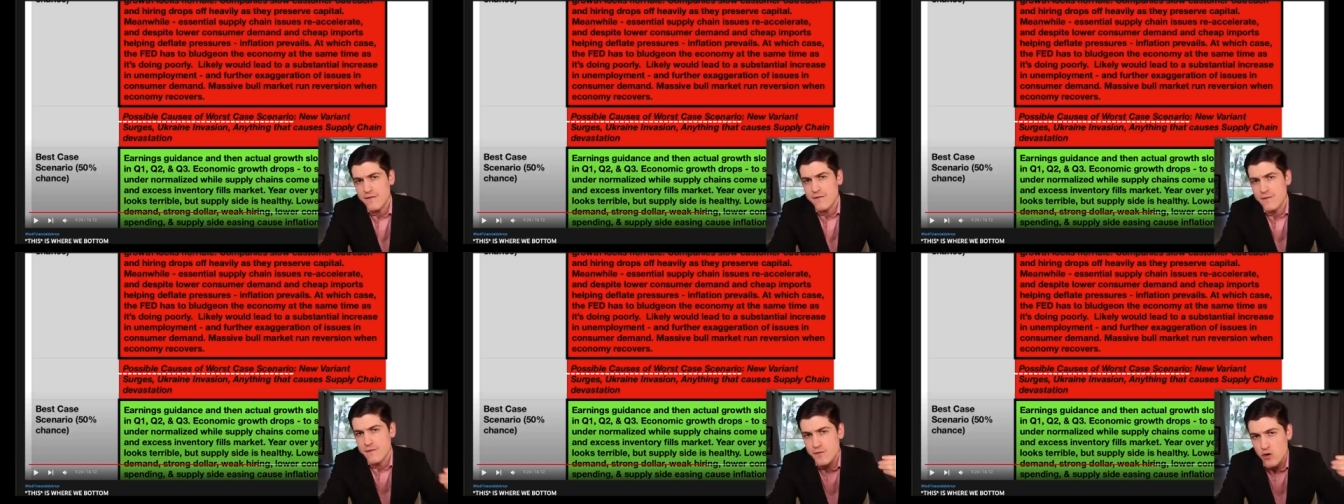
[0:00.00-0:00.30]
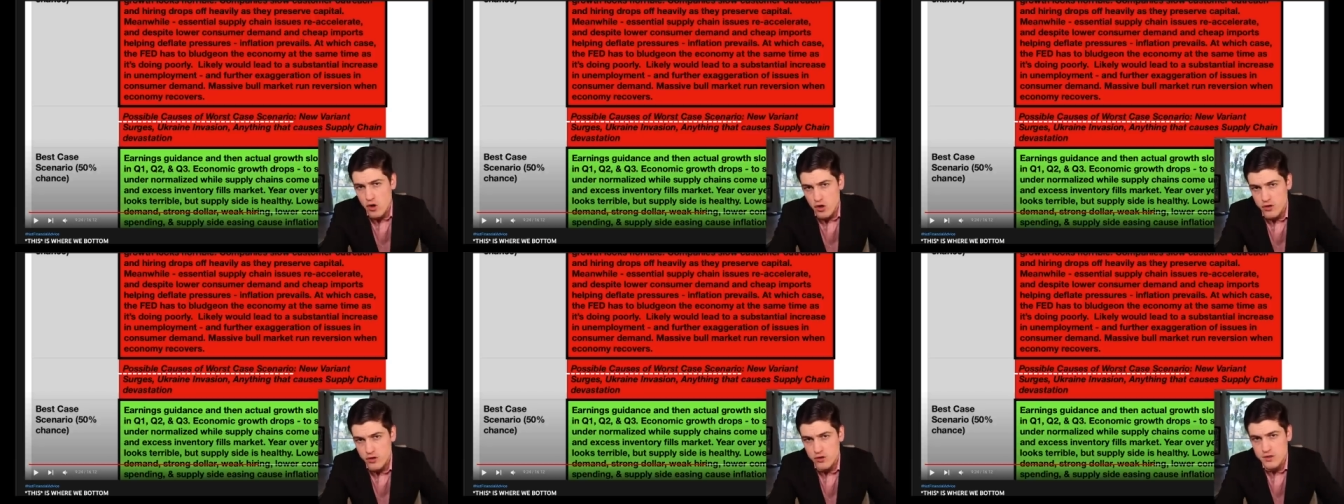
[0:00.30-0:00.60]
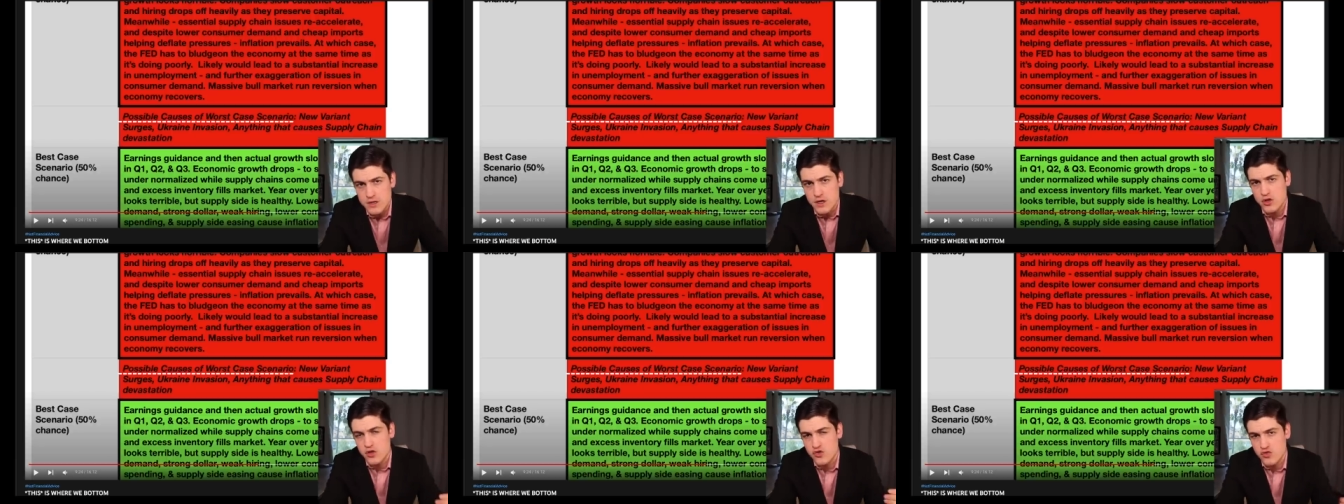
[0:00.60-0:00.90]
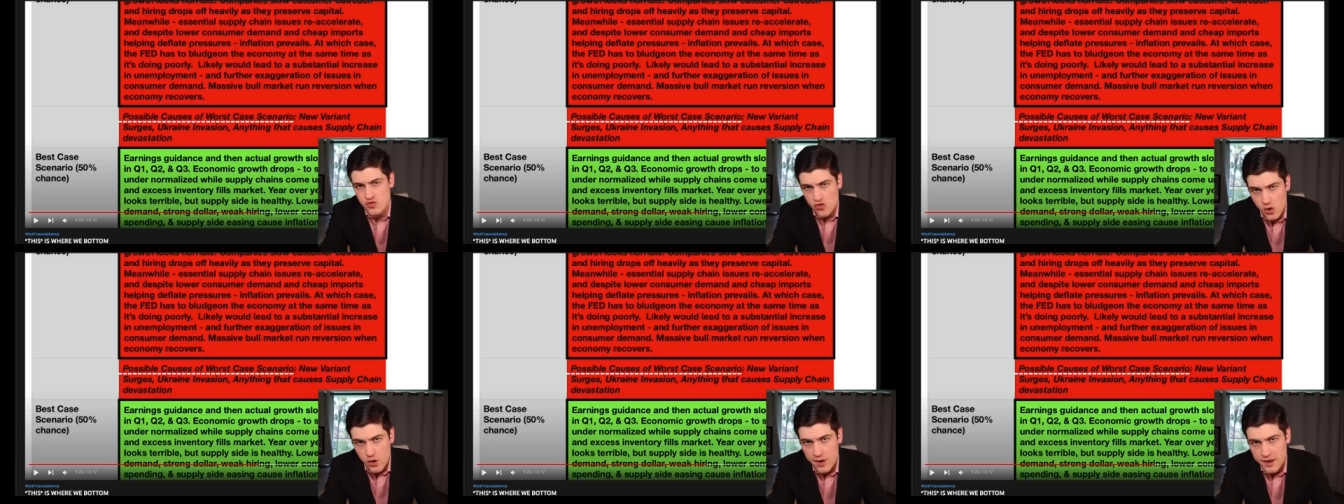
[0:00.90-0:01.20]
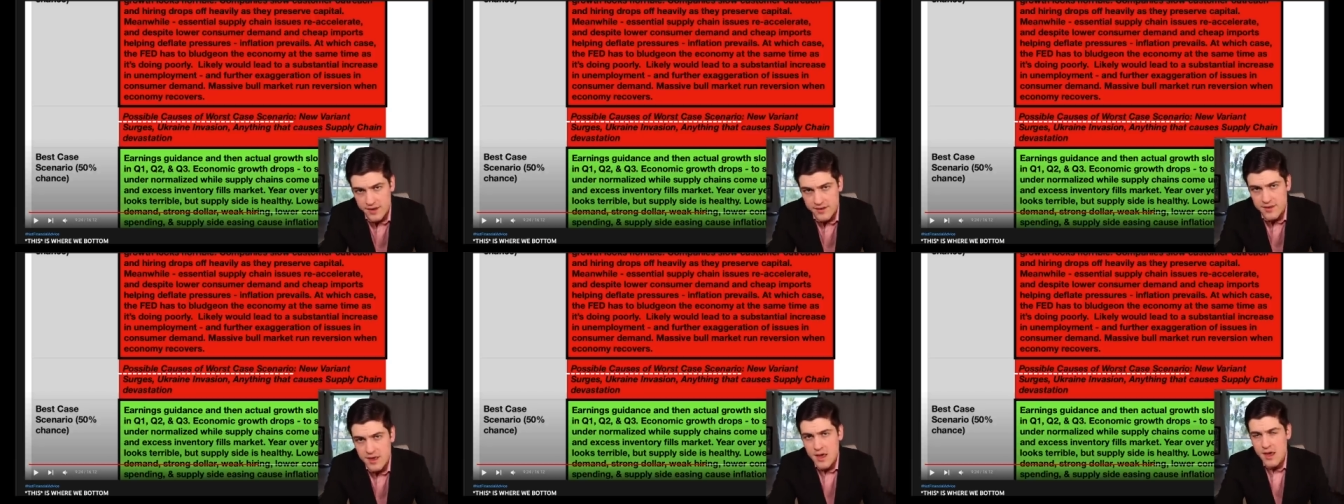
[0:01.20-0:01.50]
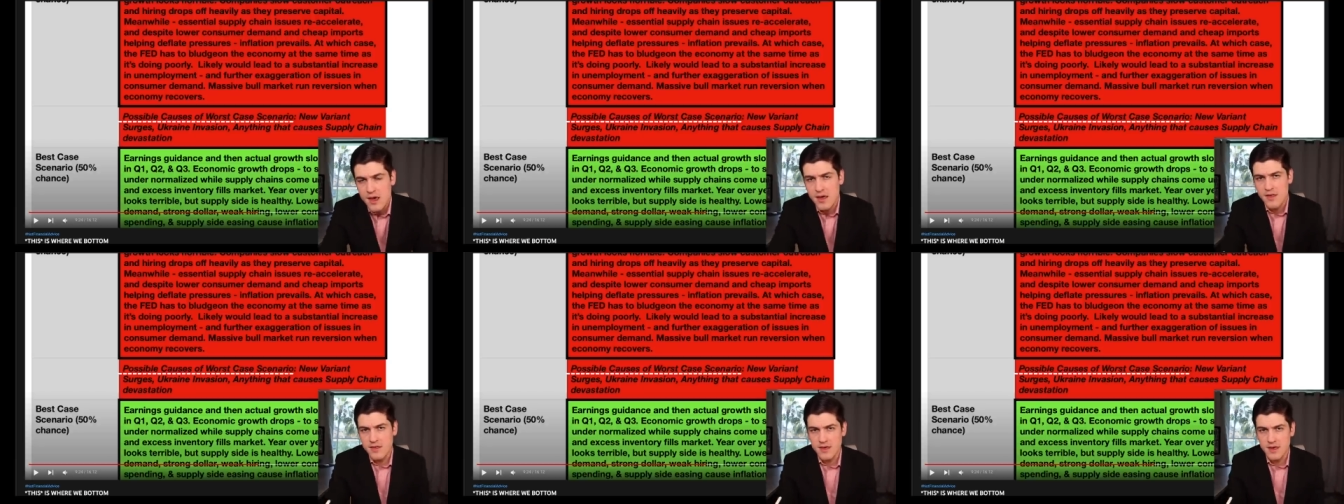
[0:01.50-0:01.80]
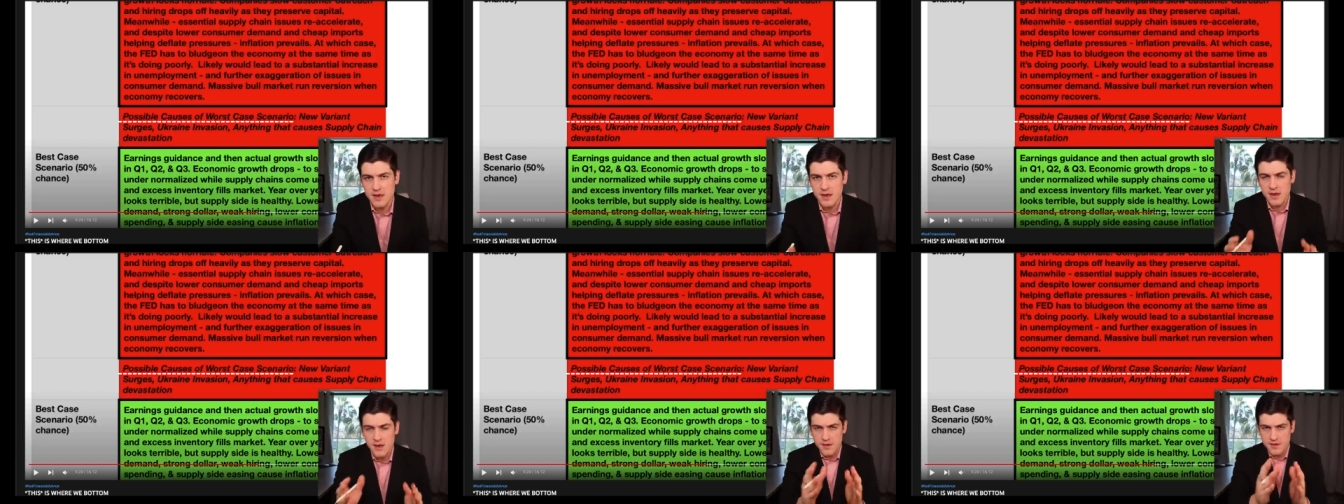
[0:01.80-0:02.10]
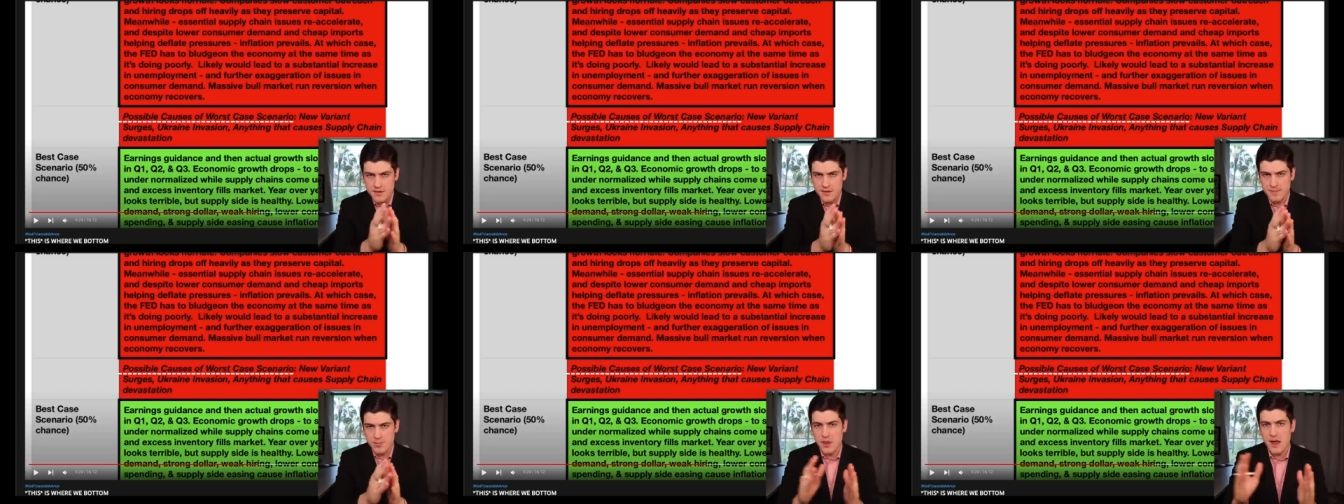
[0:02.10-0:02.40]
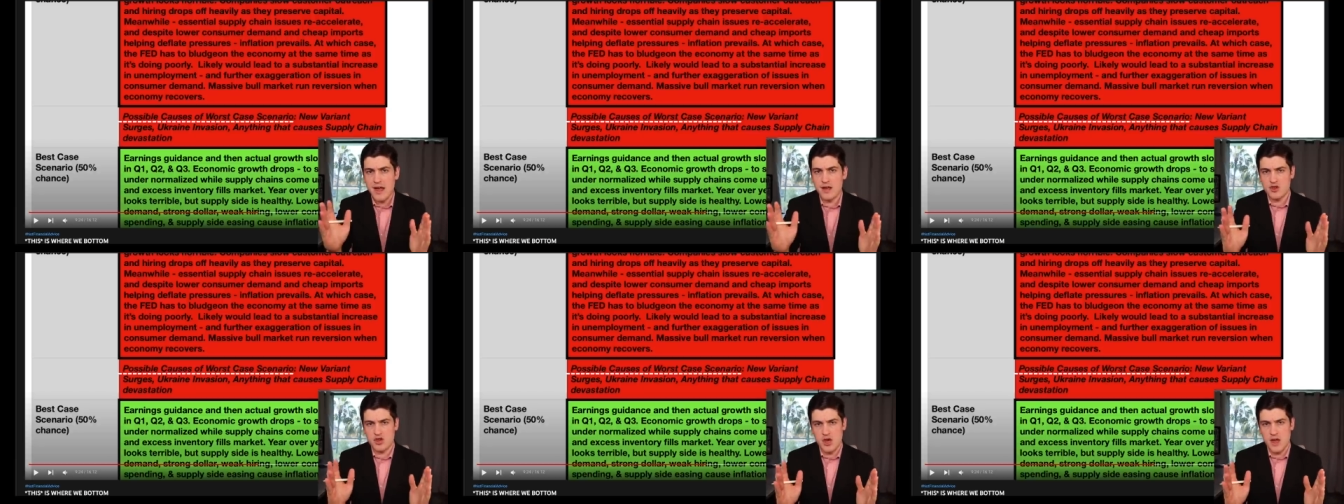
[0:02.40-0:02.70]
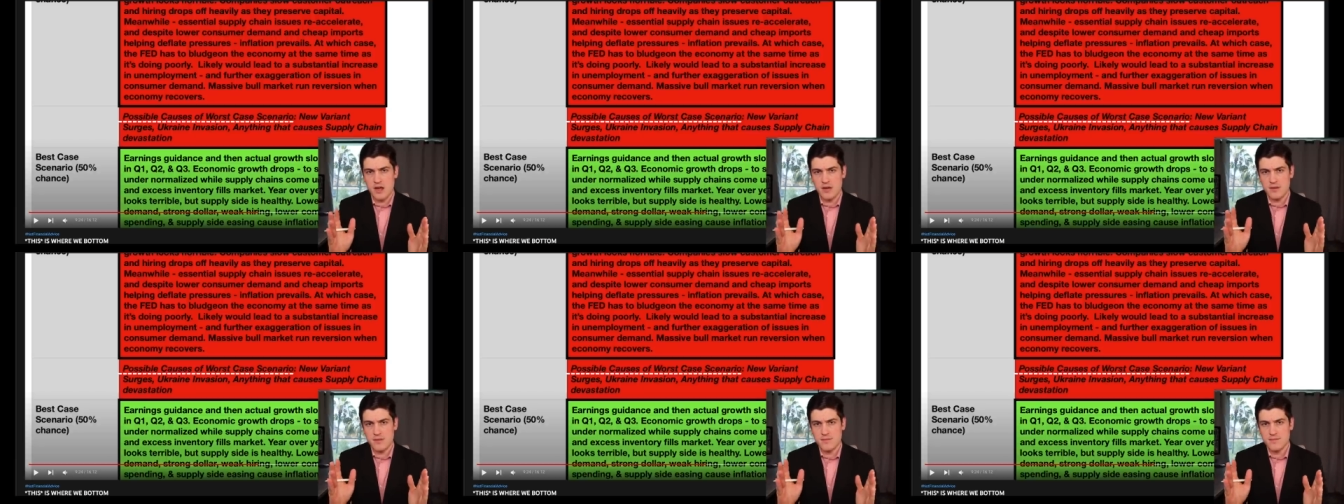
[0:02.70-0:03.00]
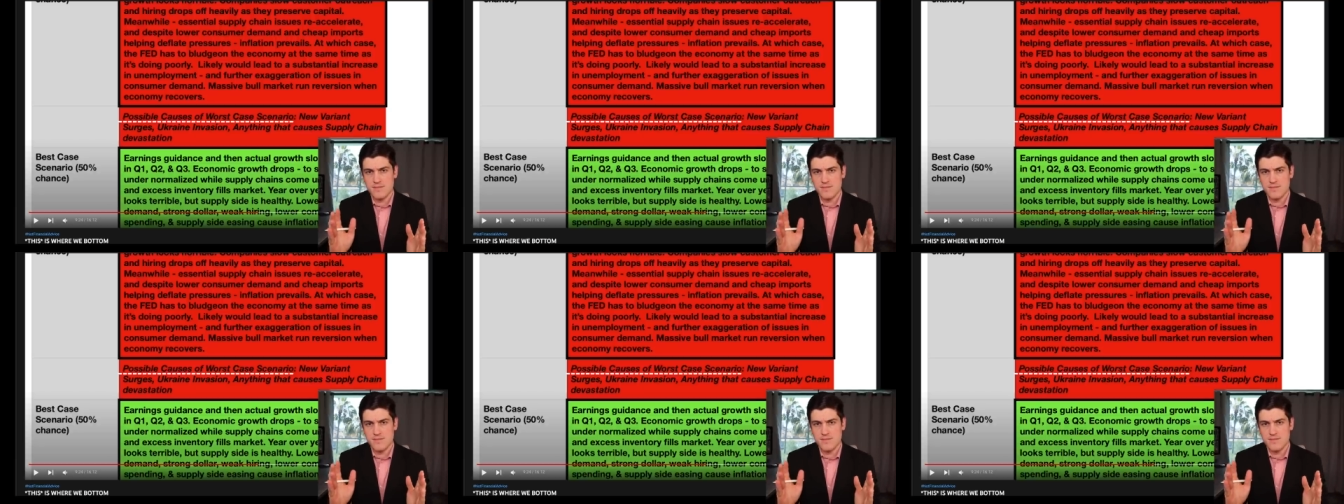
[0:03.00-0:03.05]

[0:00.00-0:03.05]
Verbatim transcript: further destroys the supply chain.